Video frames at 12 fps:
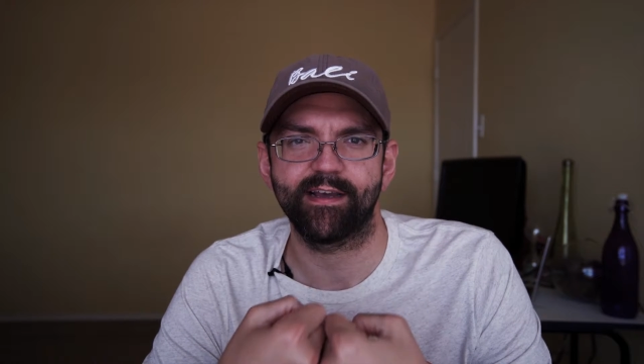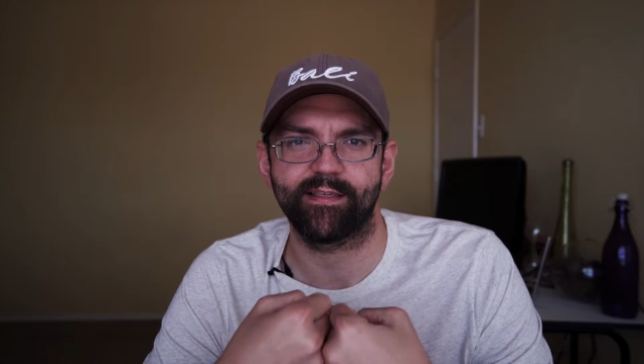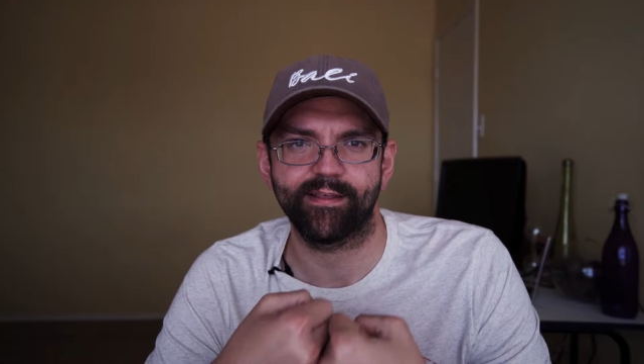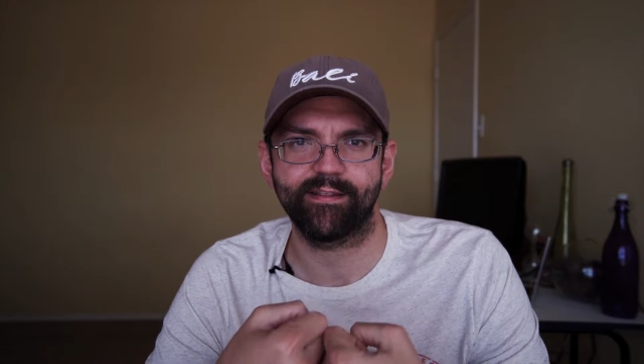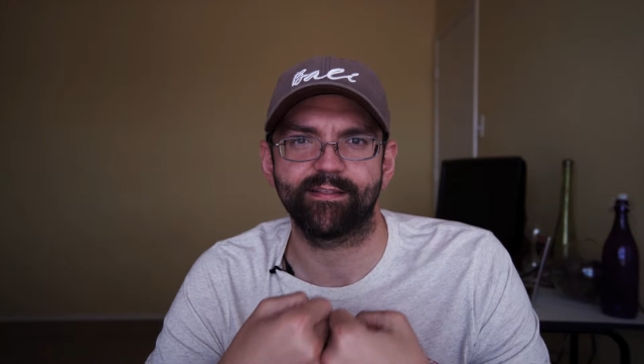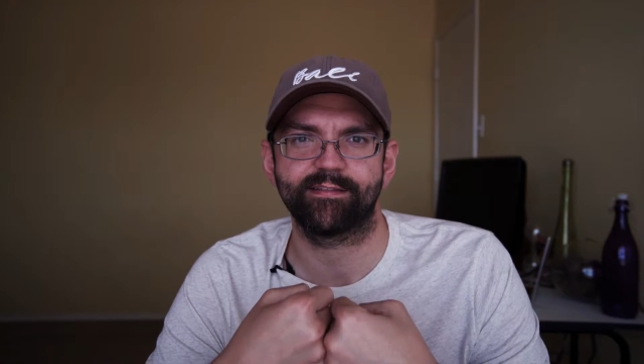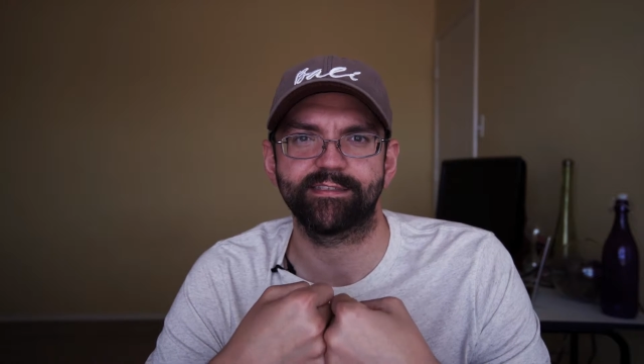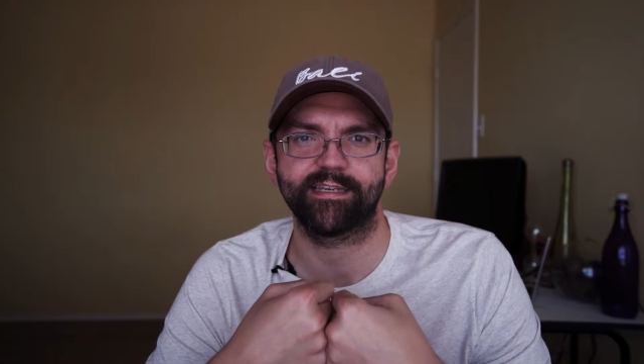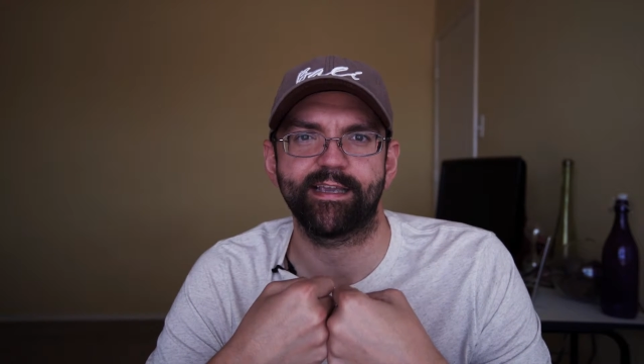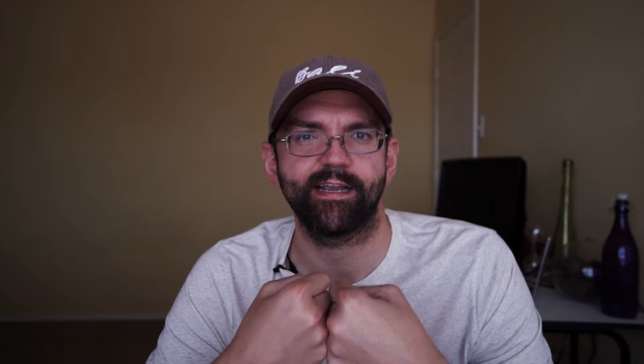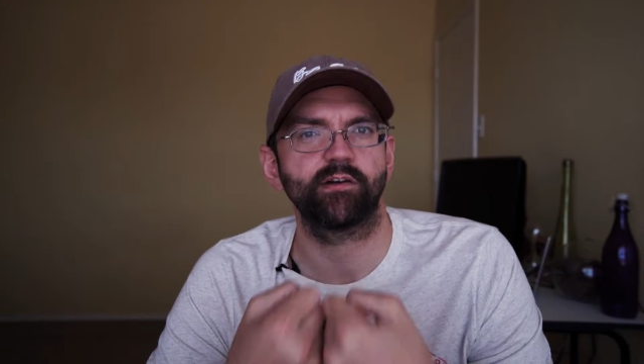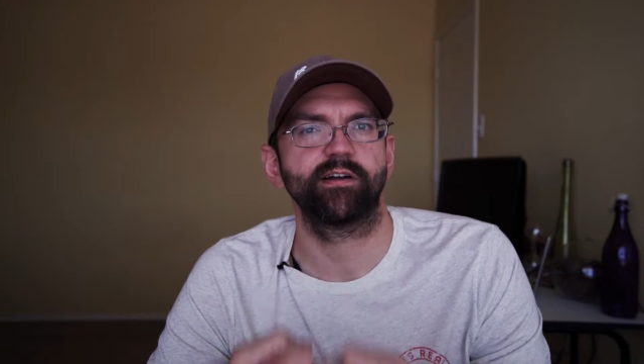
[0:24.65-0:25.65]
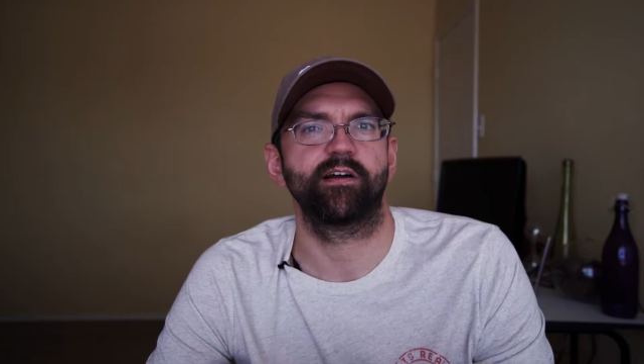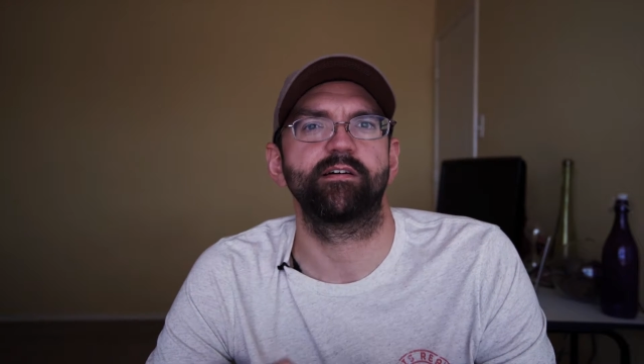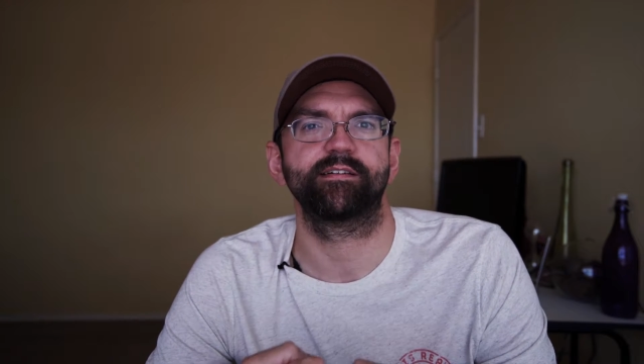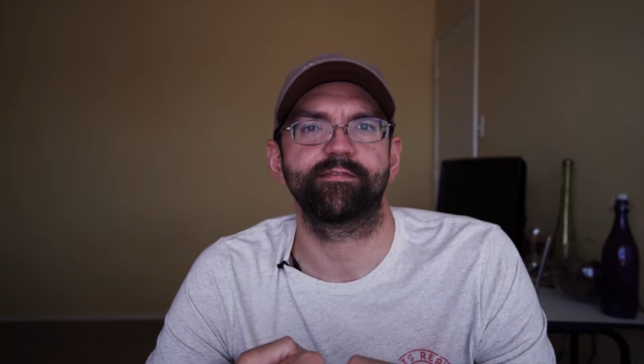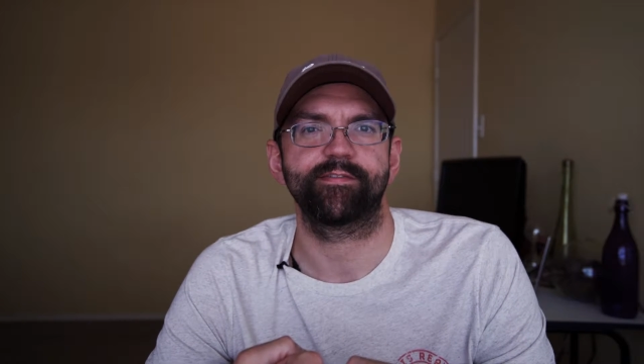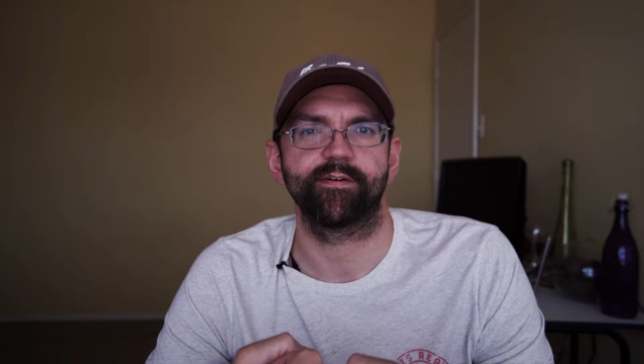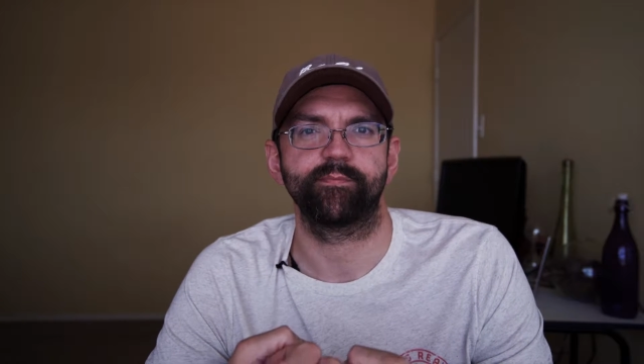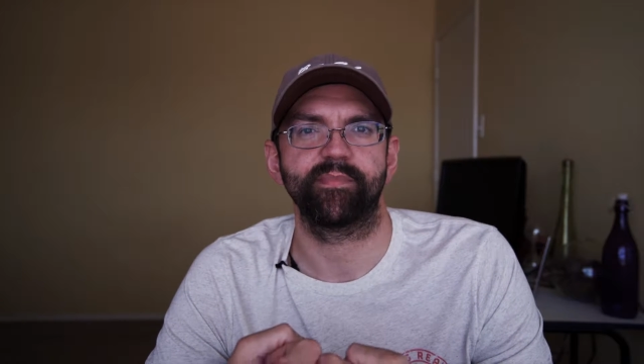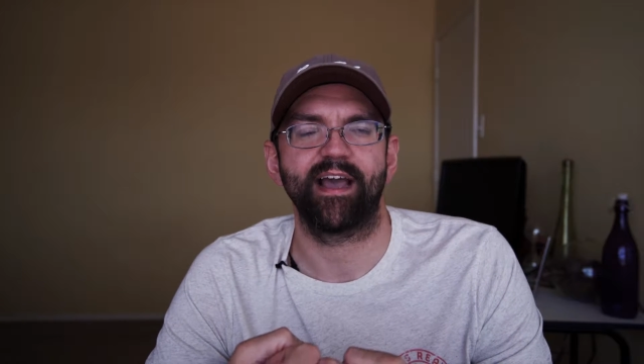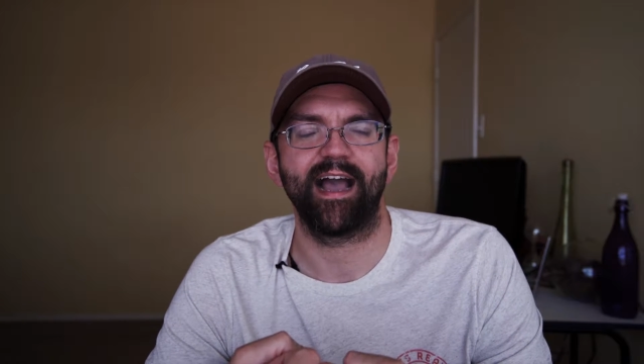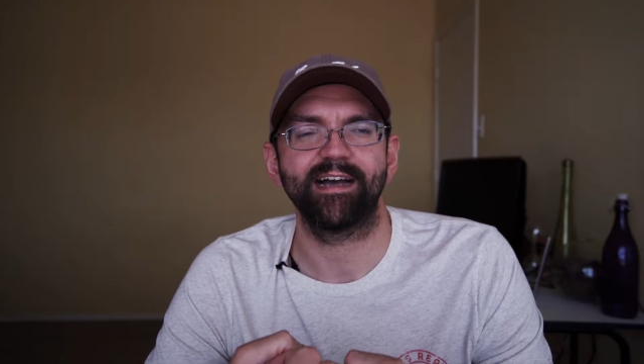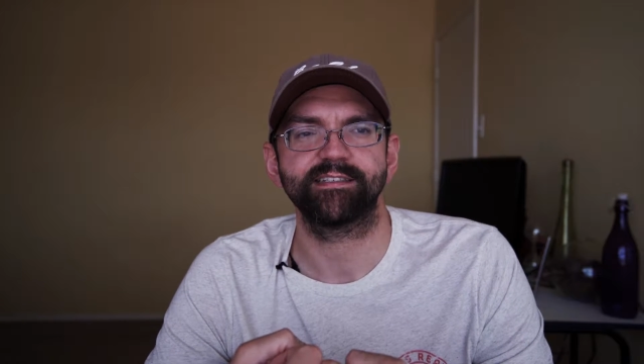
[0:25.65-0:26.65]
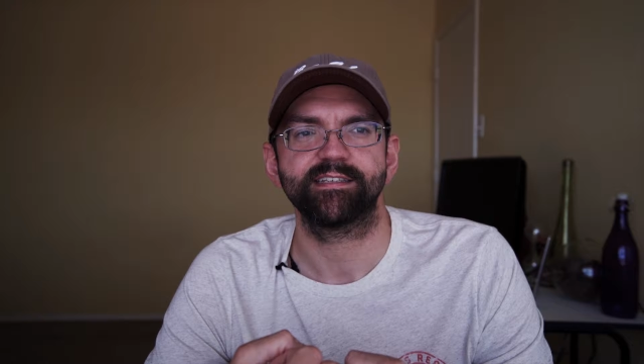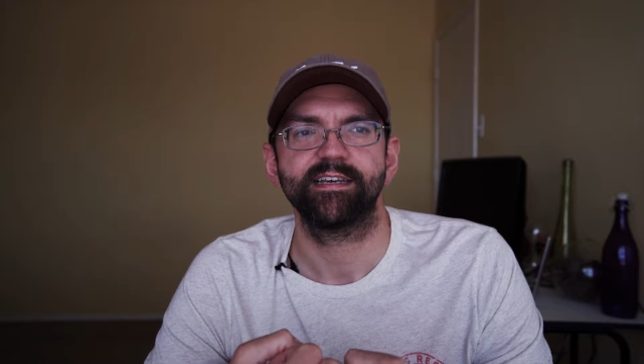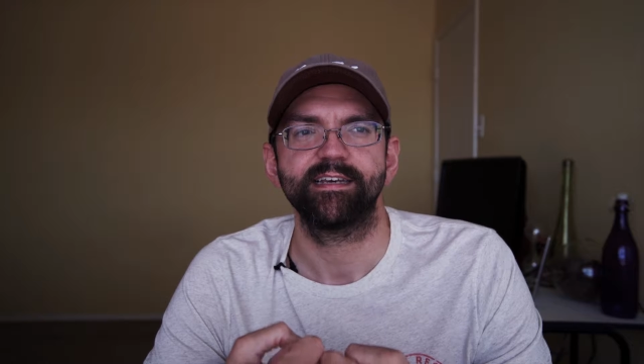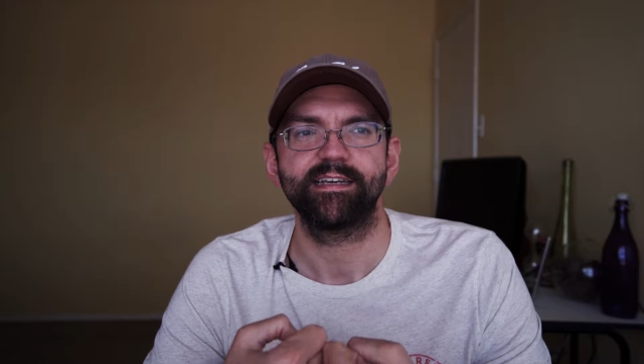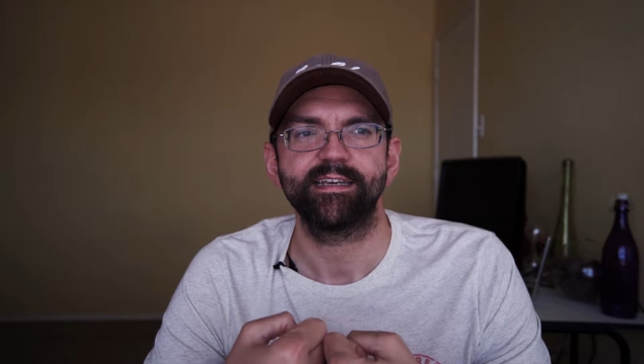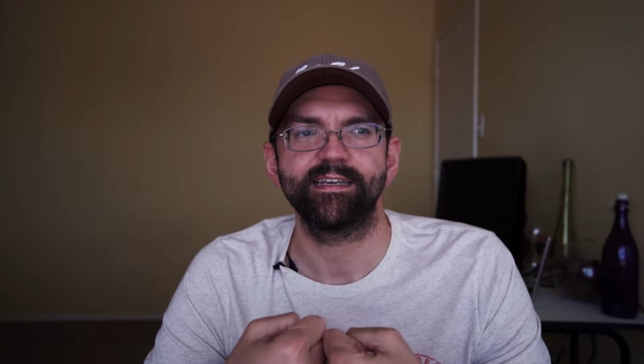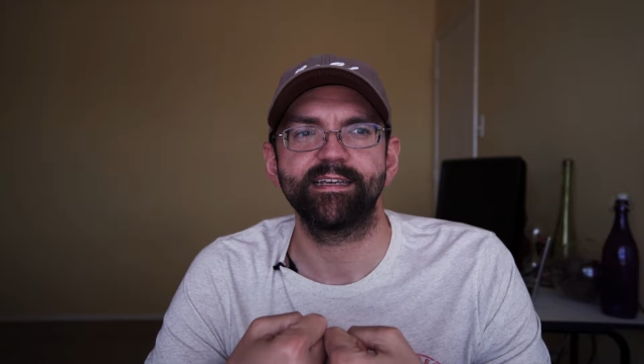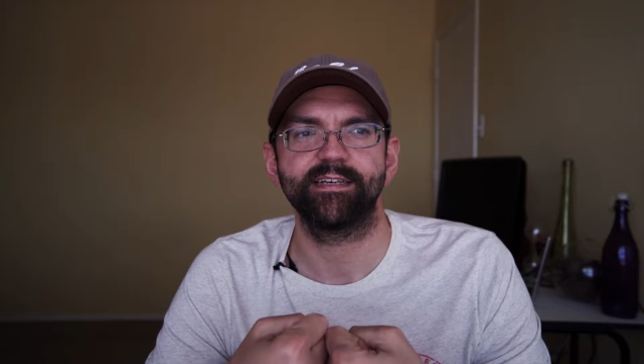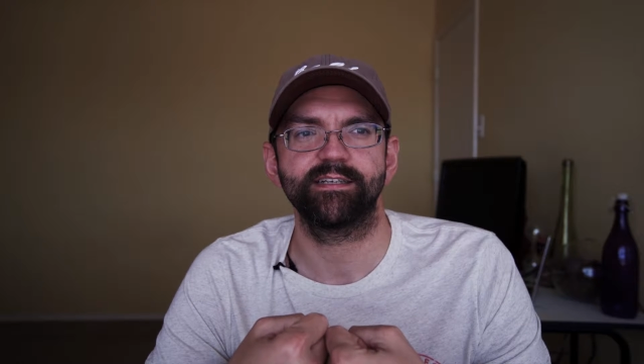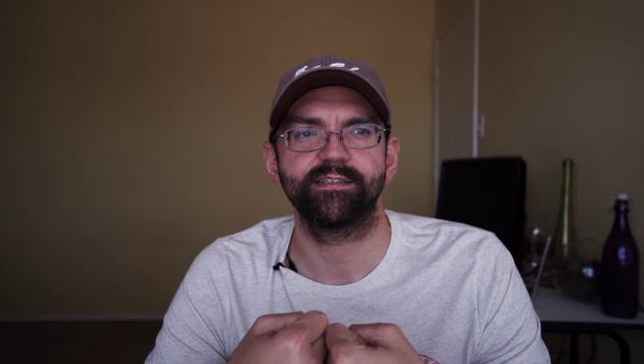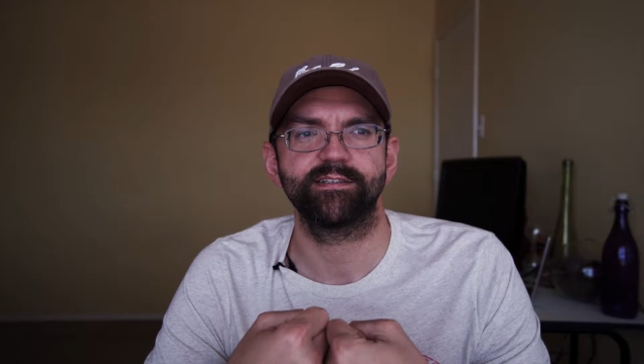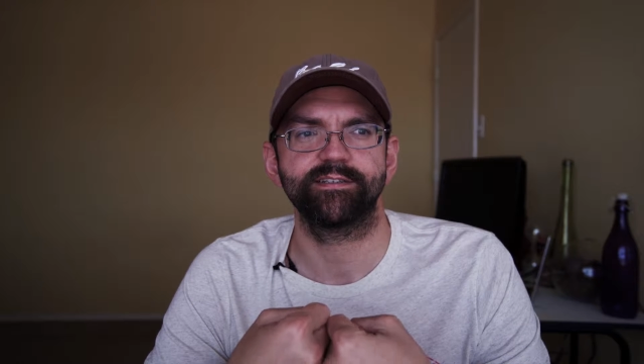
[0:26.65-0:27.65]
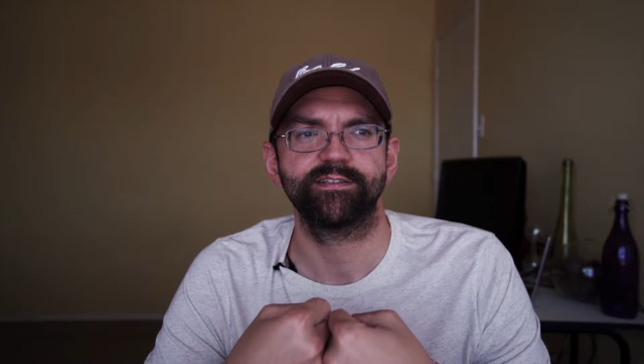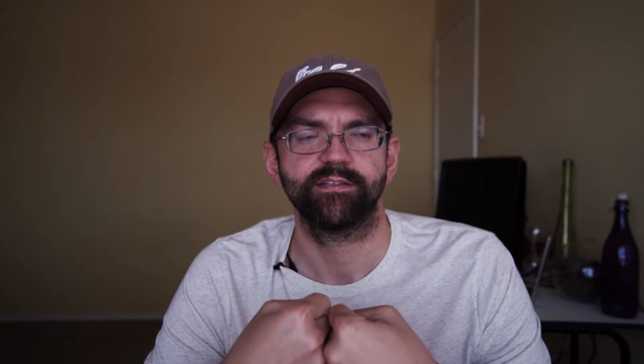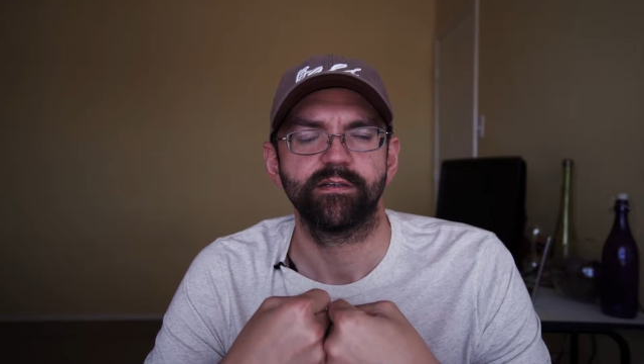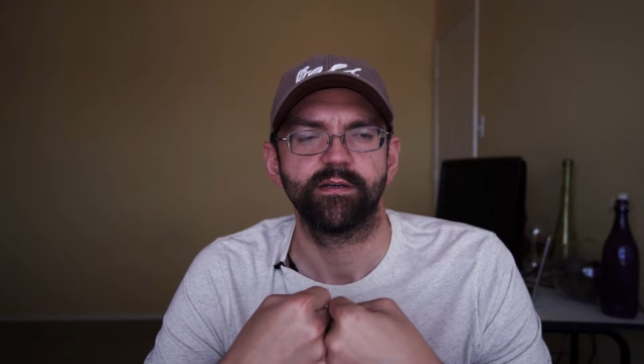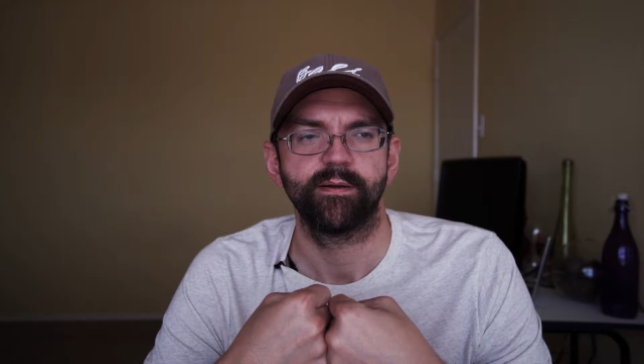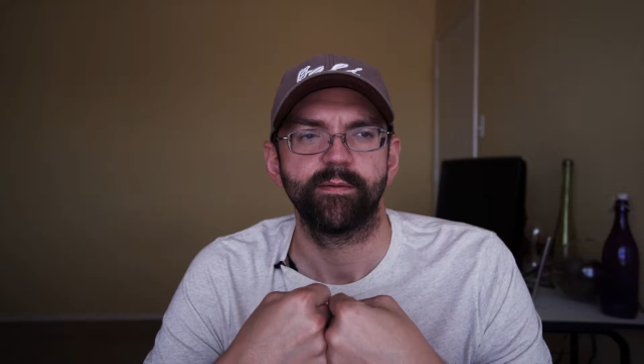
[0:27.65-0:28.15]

I think to carry on from that is,